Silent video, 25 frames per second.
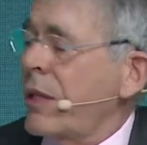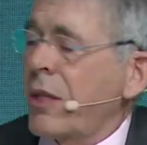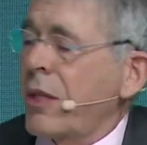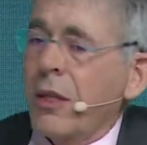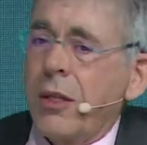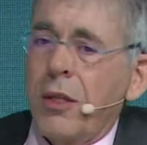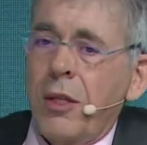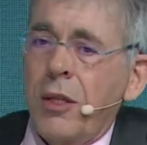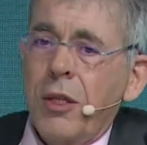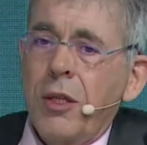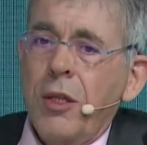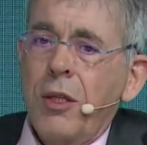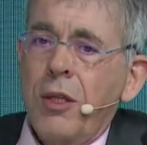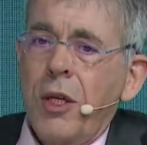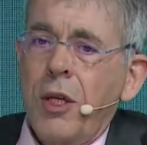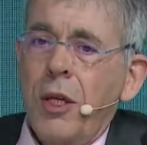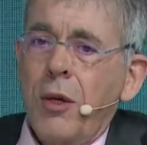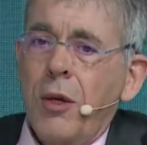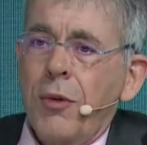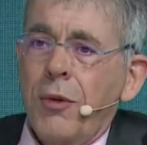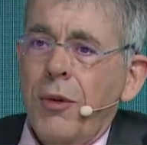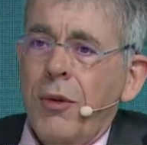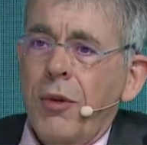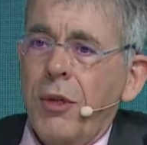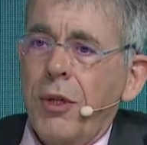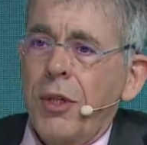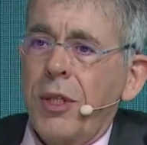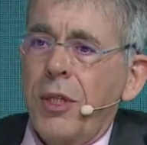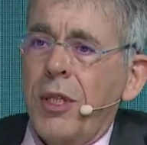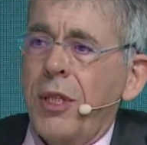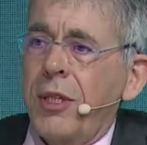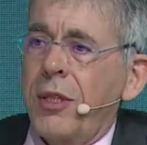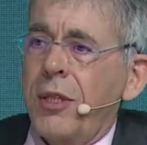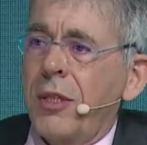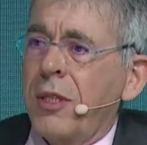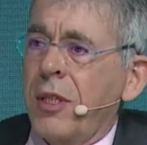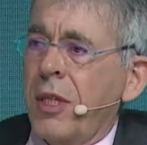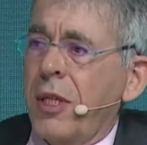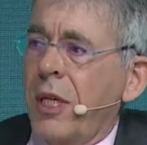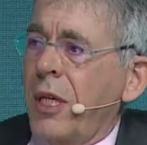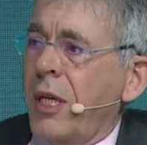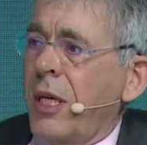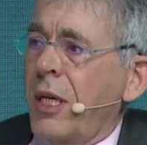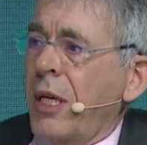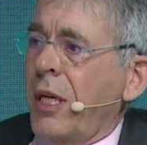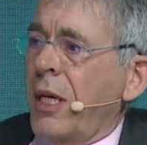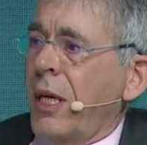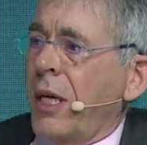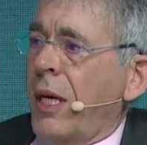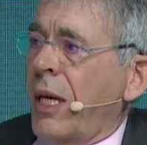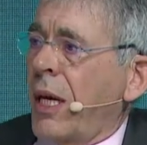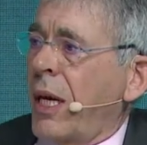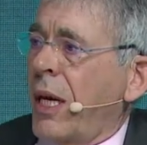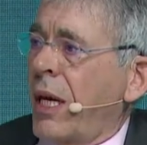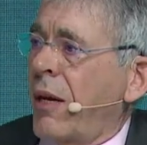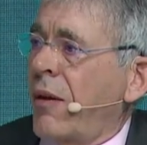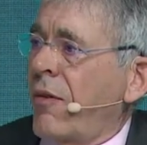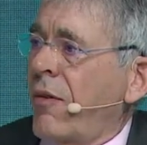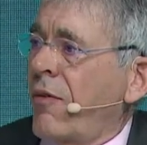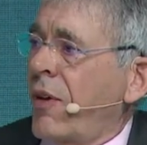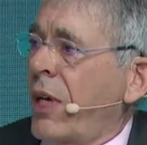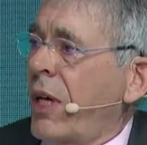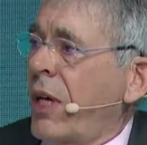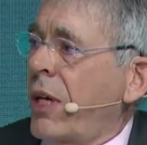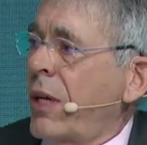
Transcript: The authorities have